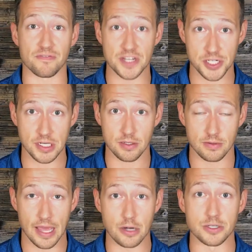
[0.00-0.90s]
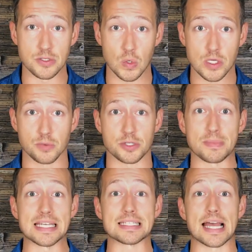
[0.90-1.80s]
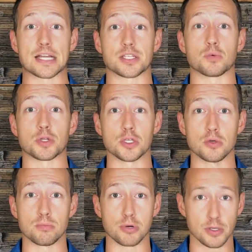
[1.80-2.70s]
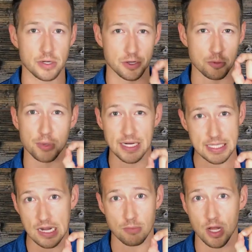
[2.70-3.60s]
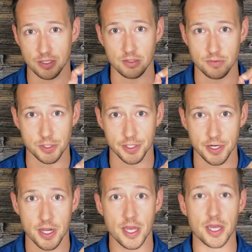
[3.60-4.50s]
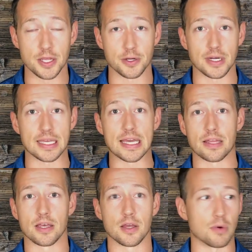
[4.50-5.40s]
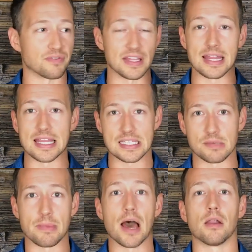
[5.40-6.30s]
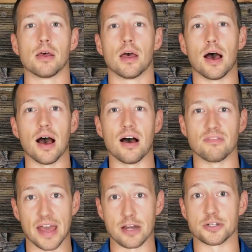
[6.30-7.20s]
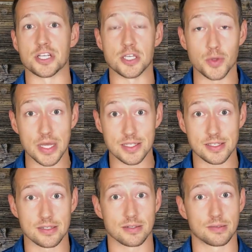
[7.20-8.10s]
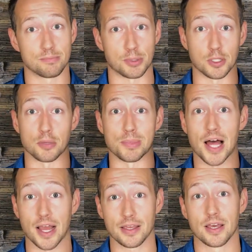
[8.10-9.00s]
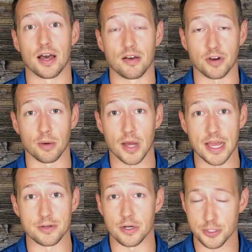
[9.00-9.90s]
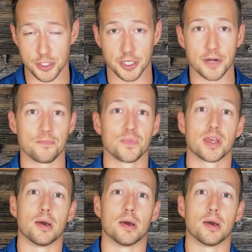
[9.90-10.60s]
efficient energy source, which means actually when you burn or you break down a molecule of sugar, you're going to get roughly this amount of energy units per little block of carbohydrate or sugar.